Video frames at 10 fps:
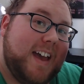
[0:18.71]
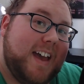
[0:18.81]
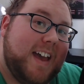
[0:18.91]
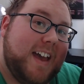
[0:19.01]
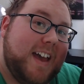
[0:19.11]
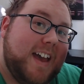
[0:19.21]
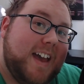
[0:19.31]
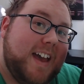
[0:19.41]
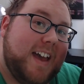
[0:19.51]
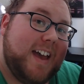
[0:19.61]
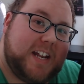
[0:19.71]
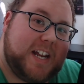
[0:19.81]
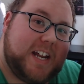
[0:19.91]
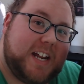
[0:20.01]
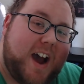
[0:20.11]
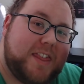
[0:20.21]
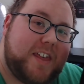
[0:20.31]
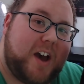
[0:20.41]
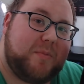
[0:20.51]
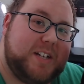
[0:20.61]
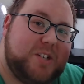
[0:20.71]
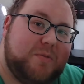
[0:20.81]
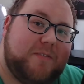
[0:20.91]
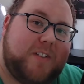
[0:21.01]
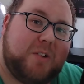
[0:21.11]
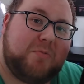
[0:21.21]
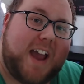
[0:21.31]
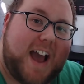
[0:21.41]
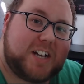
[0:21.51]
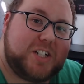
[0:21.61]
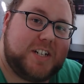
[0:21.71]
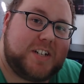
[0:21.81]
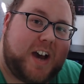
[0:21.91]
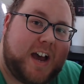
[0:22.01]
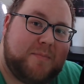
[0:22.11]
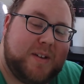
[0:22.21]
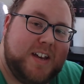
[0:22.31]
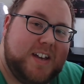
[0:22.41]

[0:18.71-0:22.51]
So for this video, I thought we'd do a fun reaction time